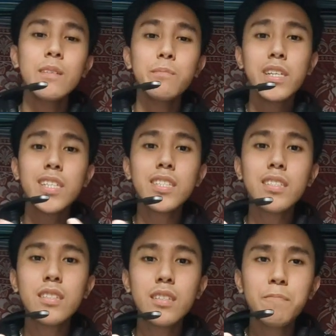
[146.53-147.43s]

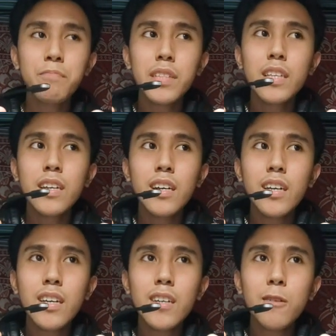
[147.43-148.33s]
Because
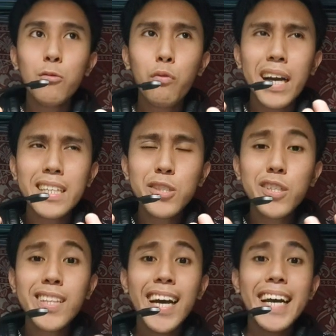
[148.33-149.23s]
why
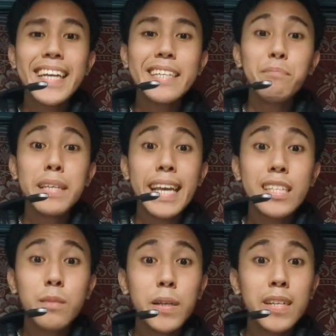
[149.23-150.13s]
should I be
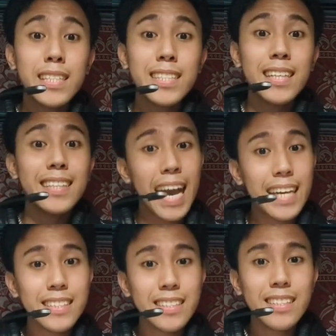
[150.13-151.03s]
experiencing
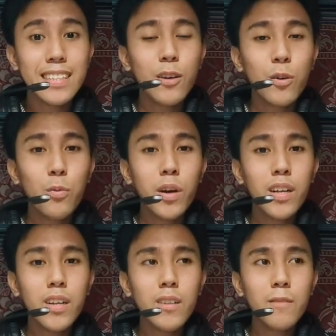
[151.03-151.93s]
that?
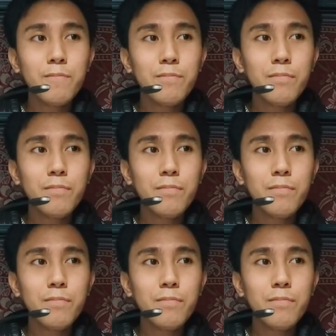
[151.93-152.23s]
Well,